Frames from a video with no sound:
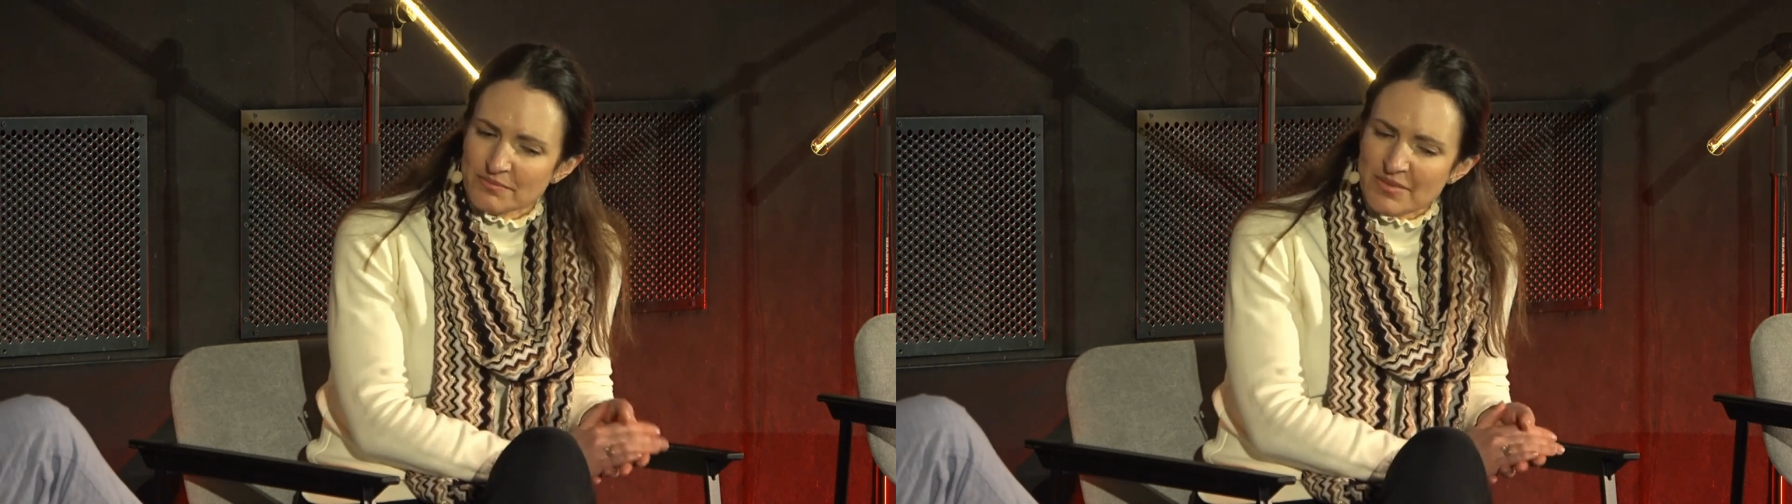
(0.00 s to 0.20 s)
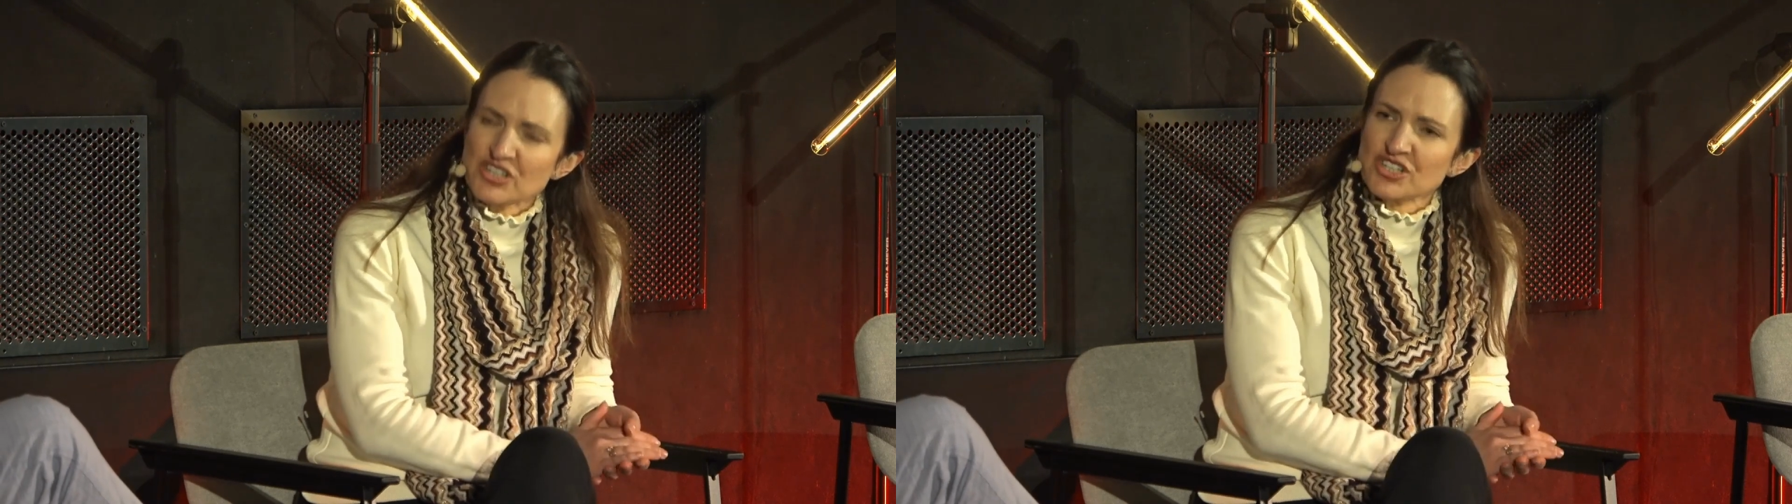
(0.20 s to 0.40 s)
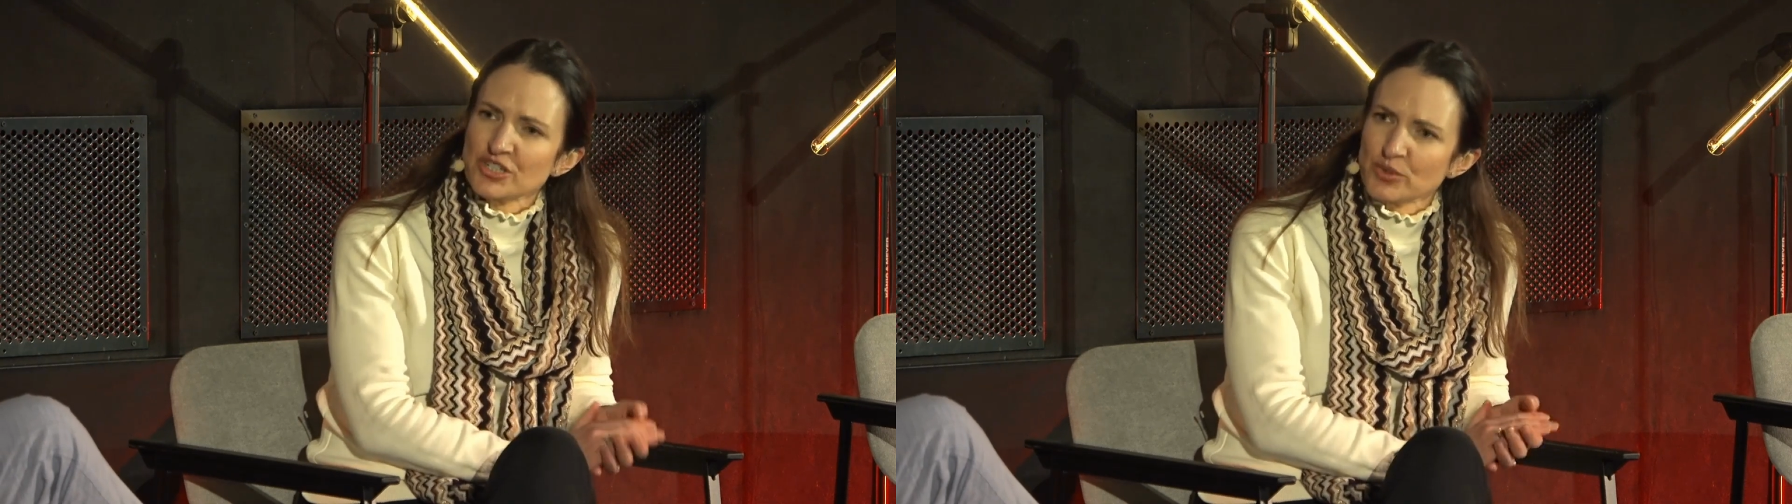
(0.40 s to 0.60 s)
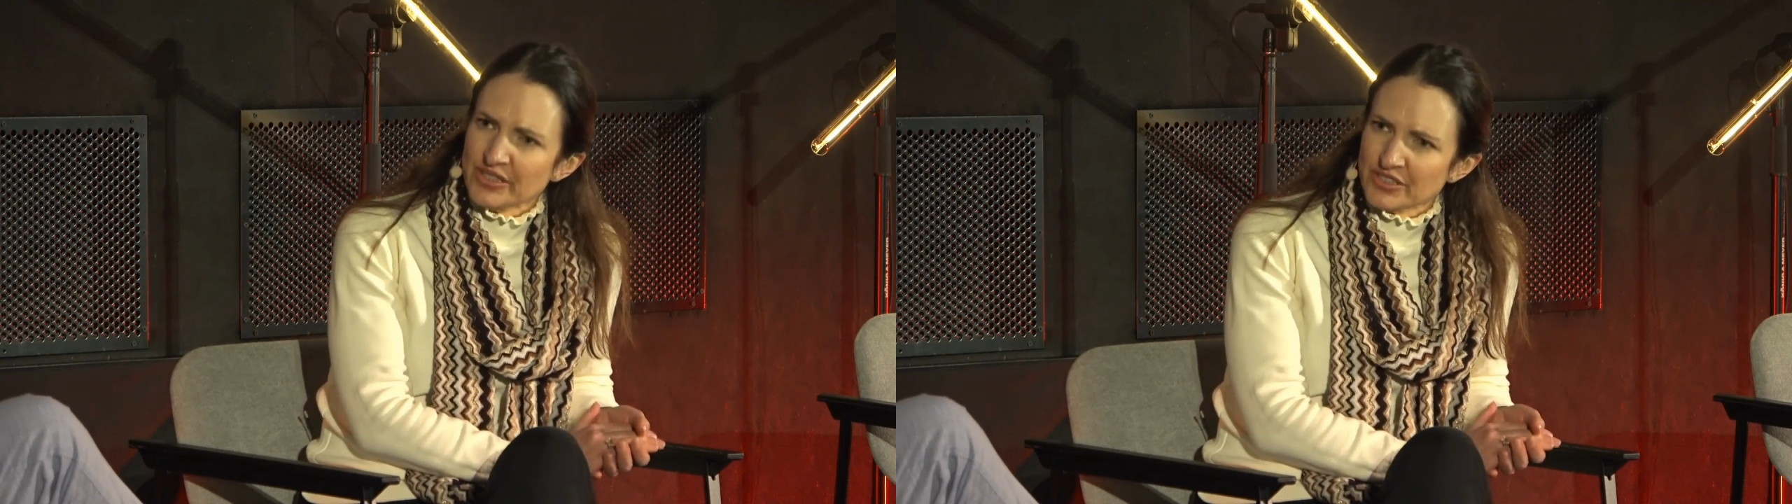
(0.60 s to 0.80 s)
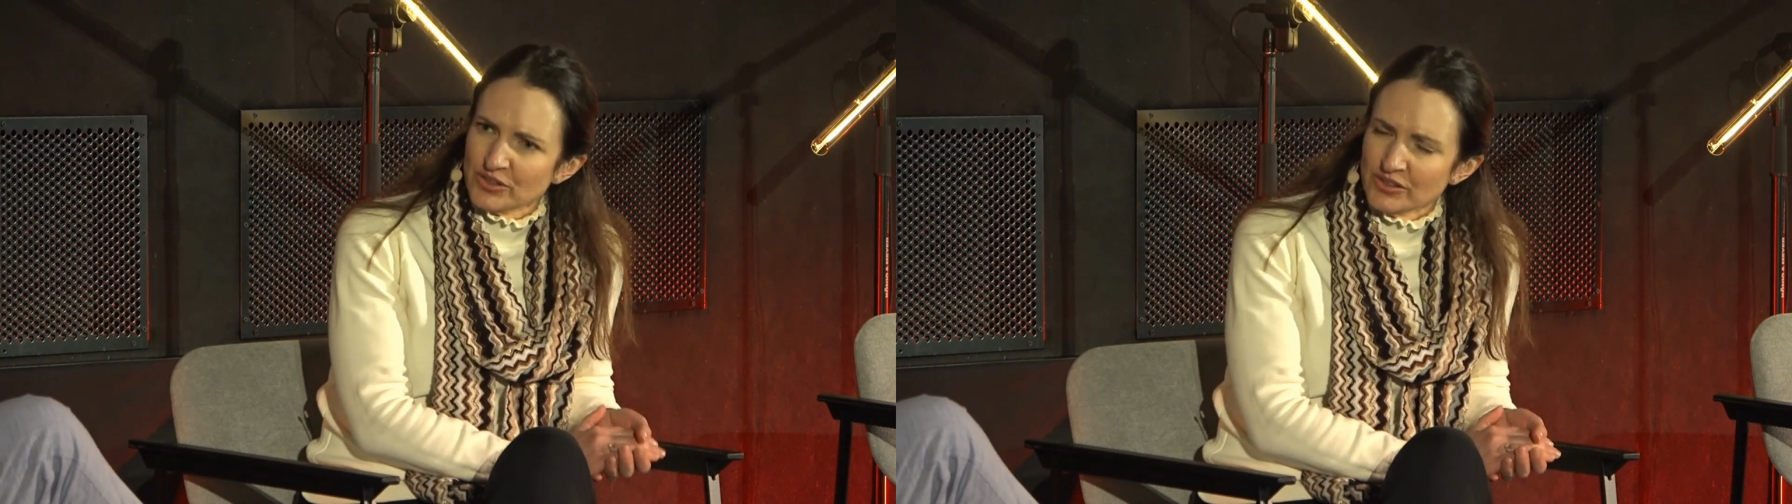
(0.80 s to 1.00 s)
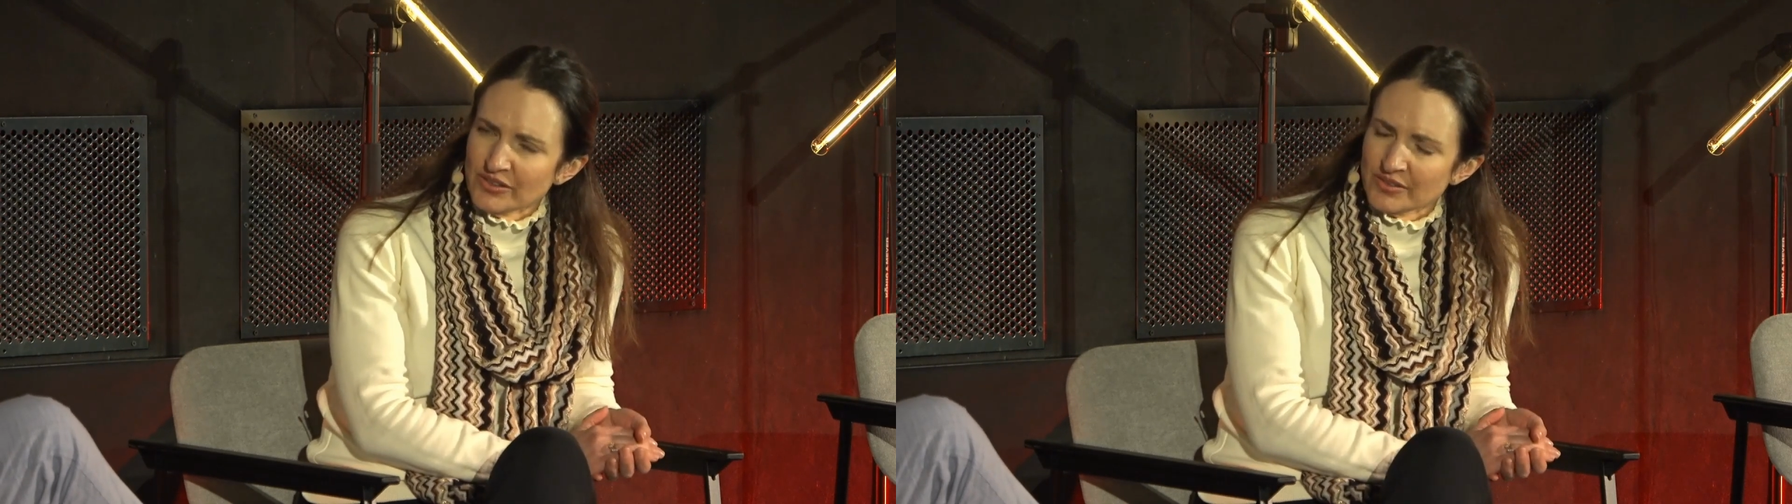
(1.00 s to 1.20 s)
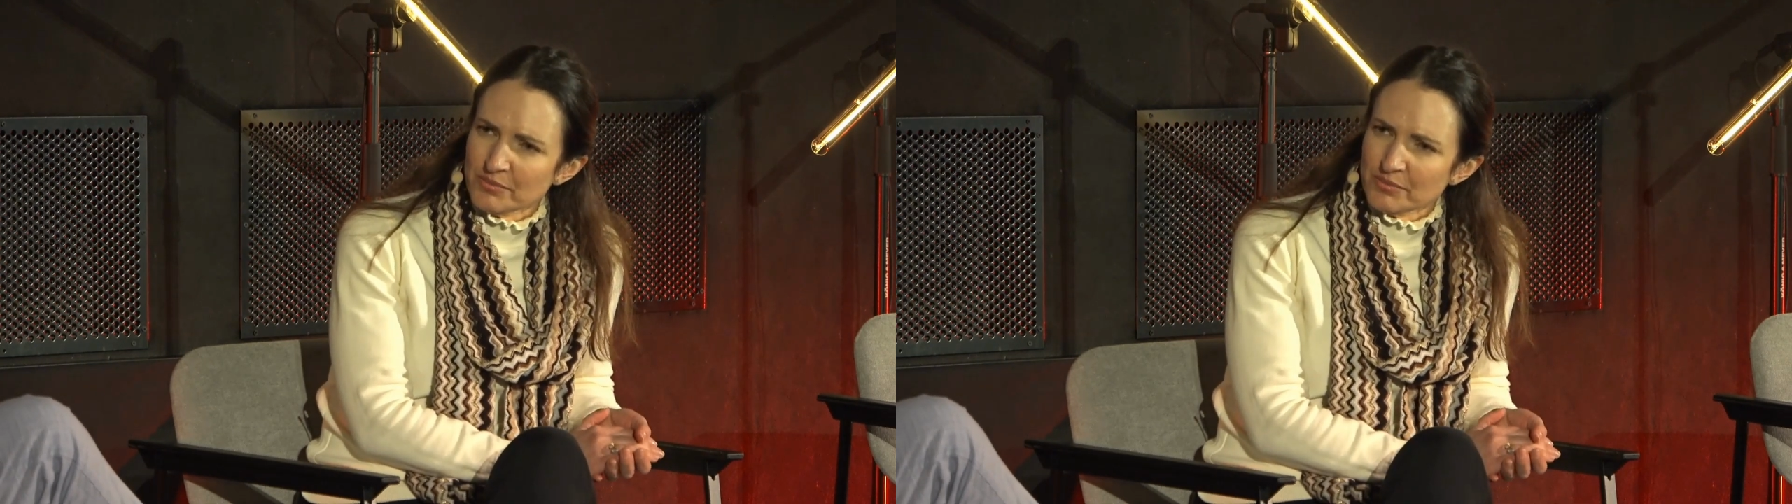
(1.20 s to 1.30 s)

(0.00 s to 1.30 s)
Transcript: mission-critical